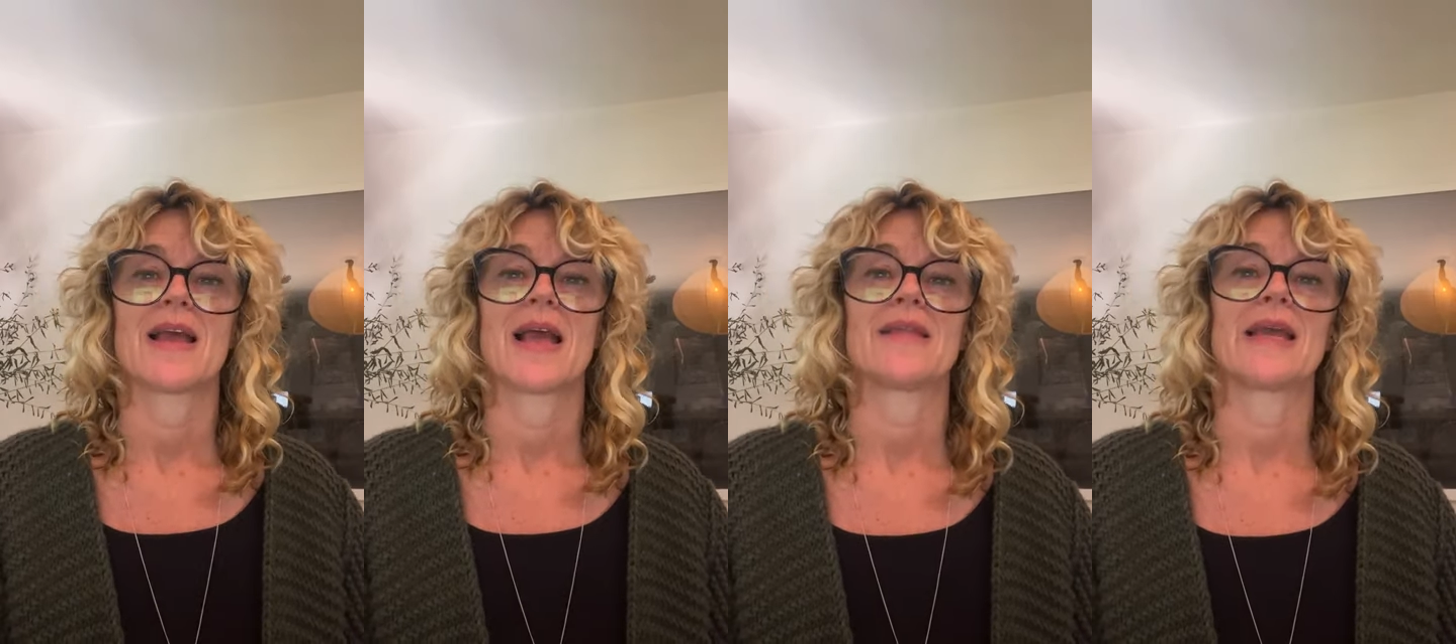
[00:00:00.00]

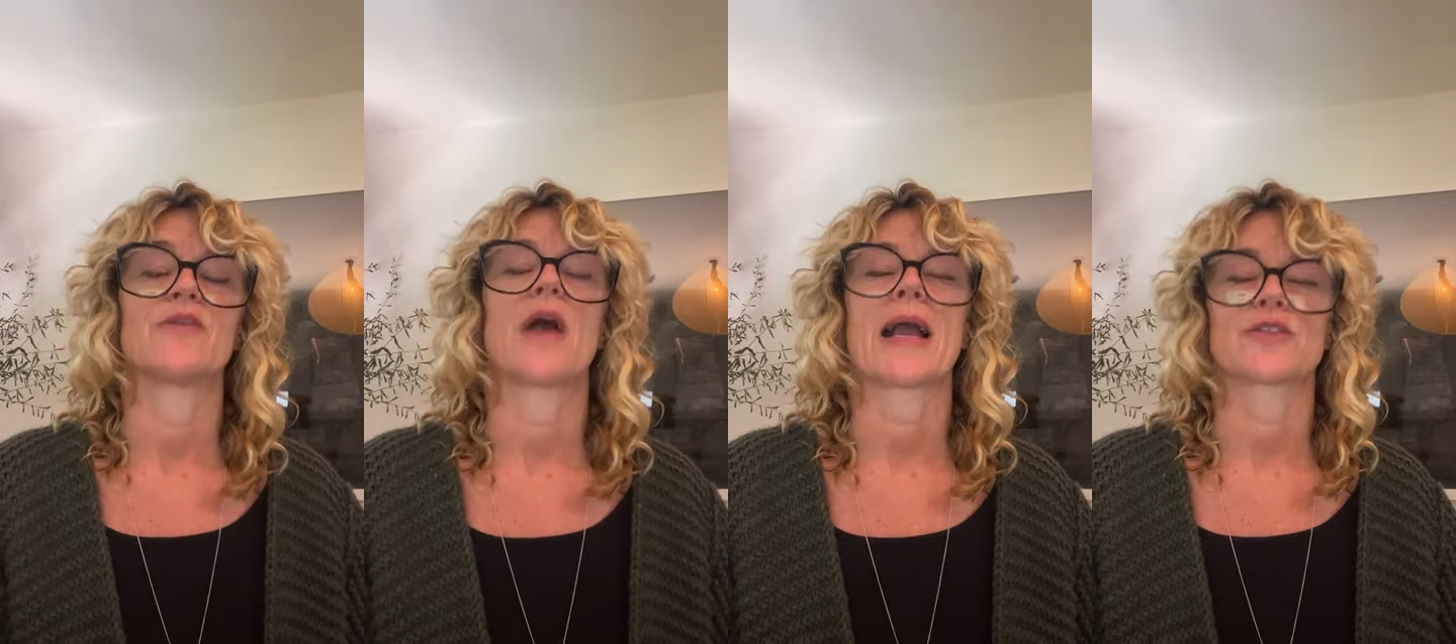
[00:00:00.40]
and that
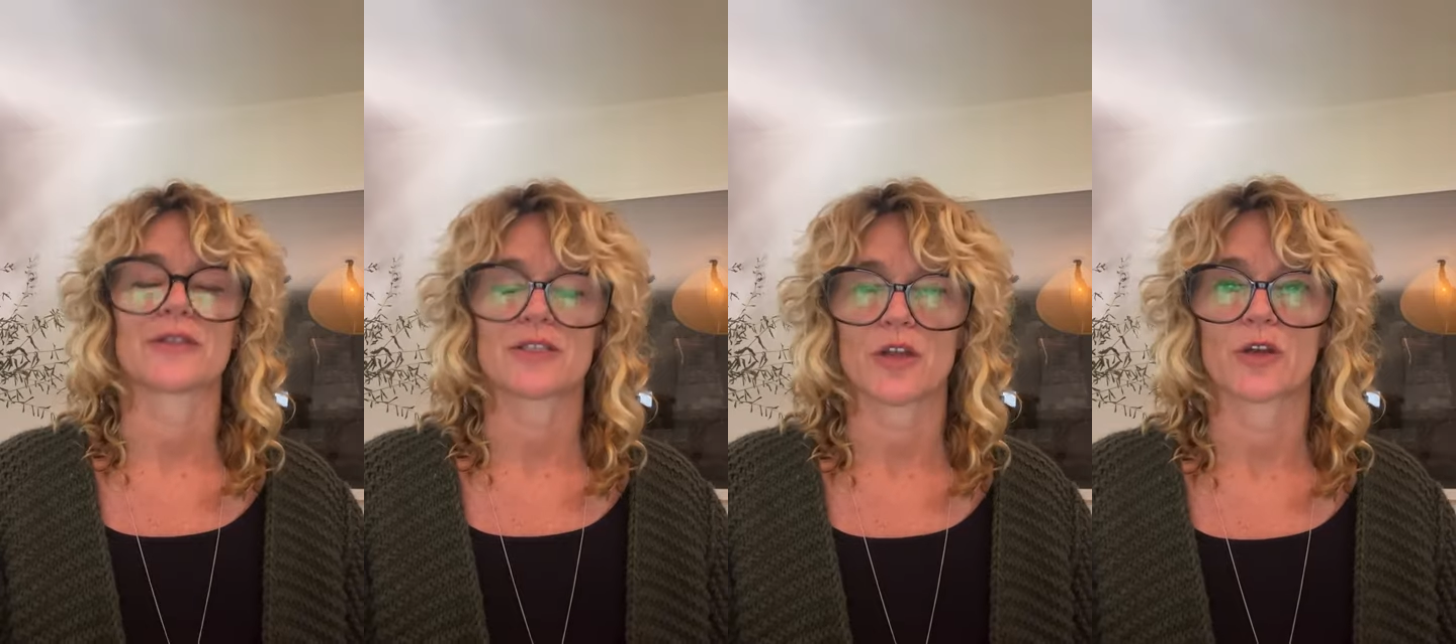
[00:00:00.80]
you
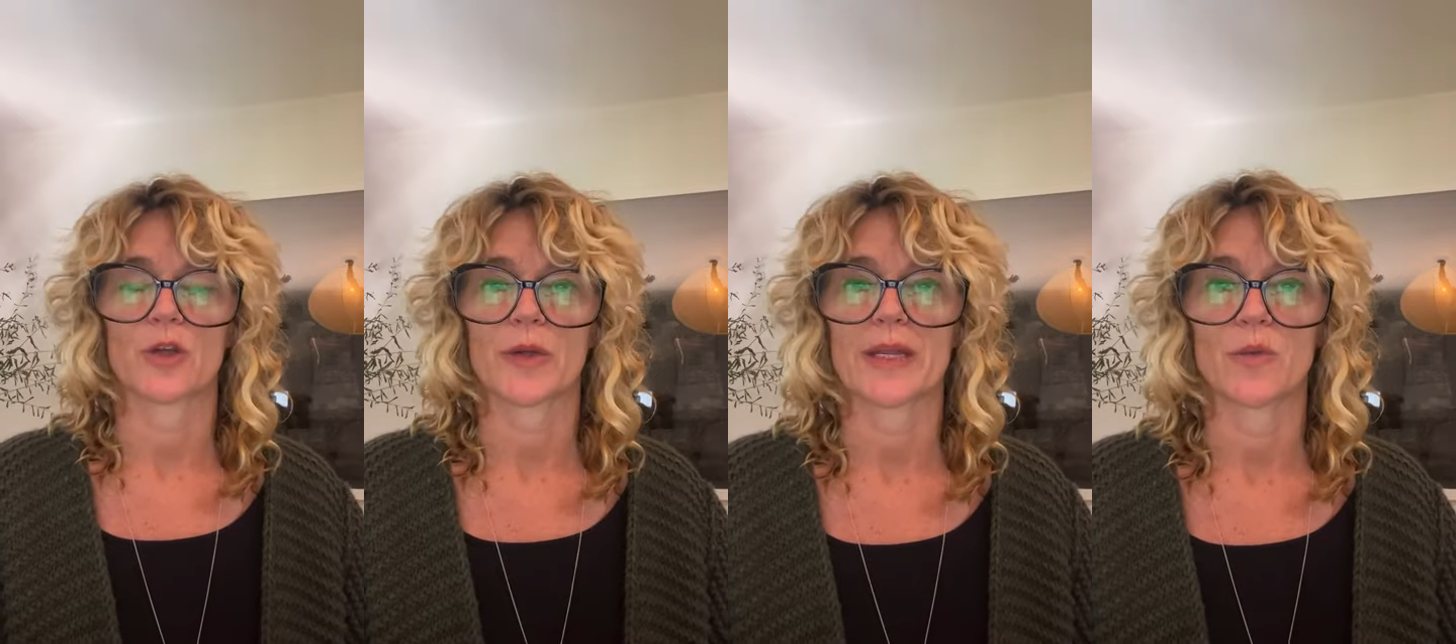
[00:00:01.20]
actually start
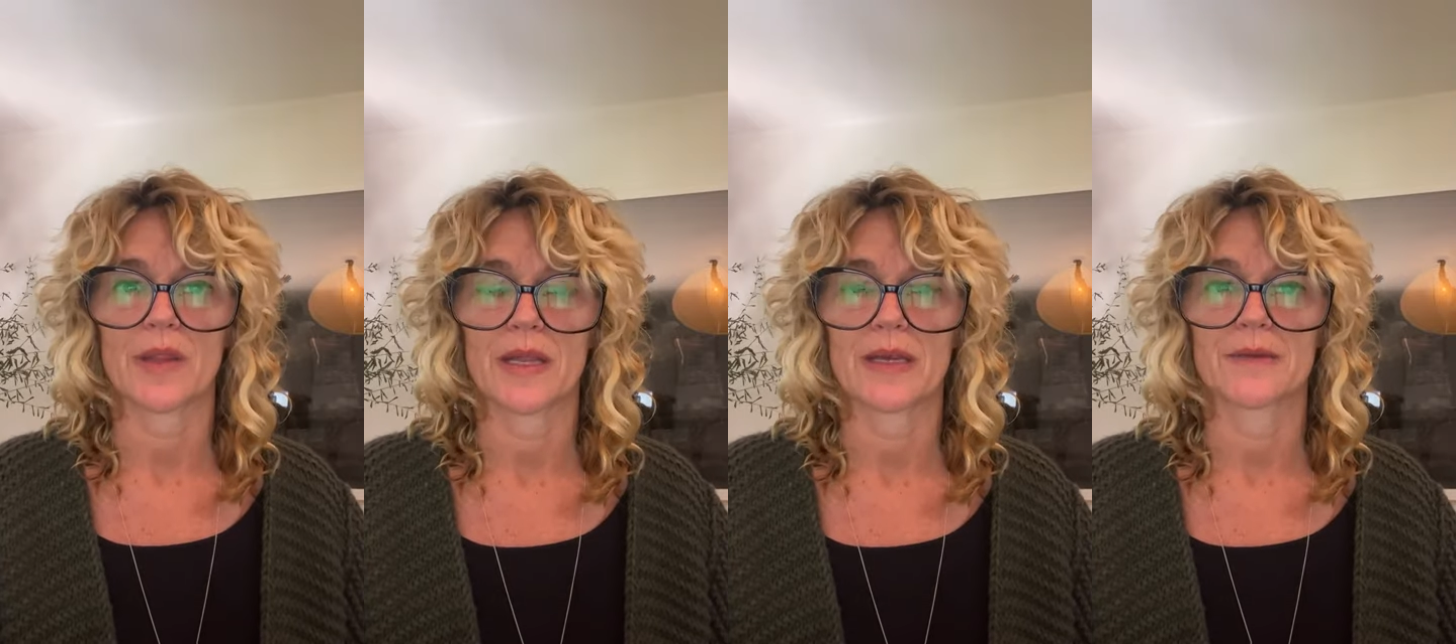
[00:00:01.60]
looking
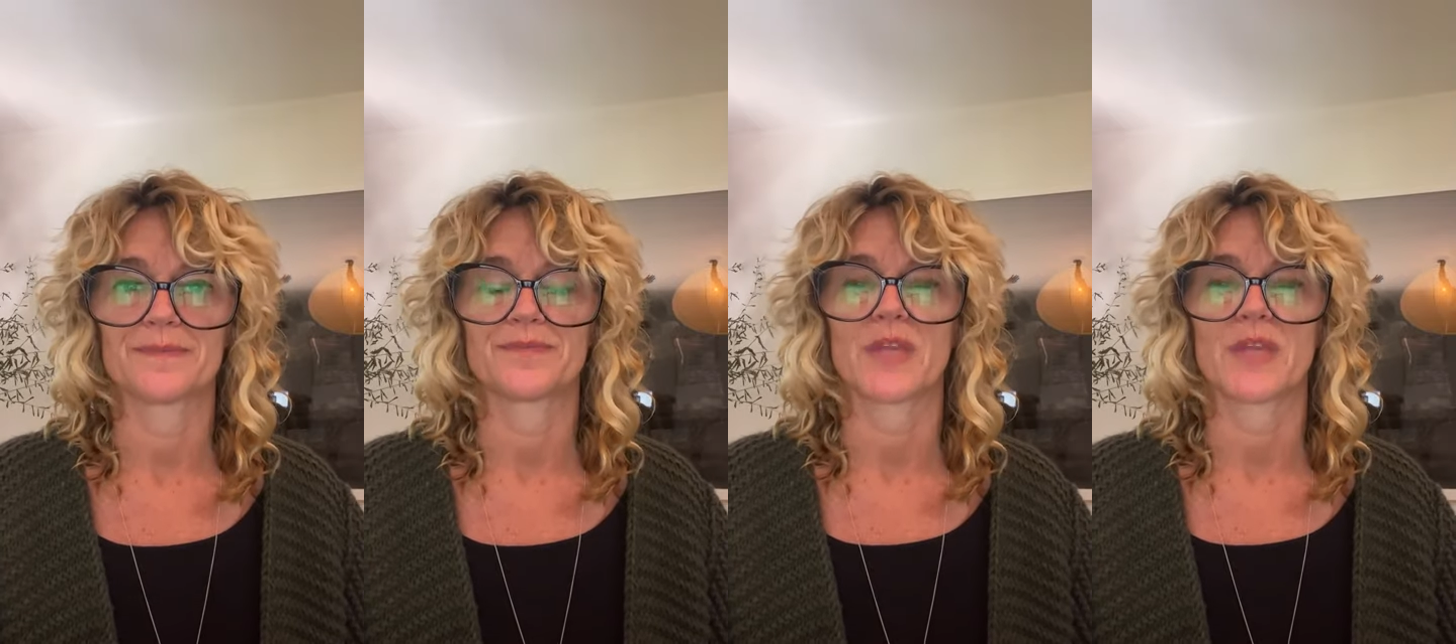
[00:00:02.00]
within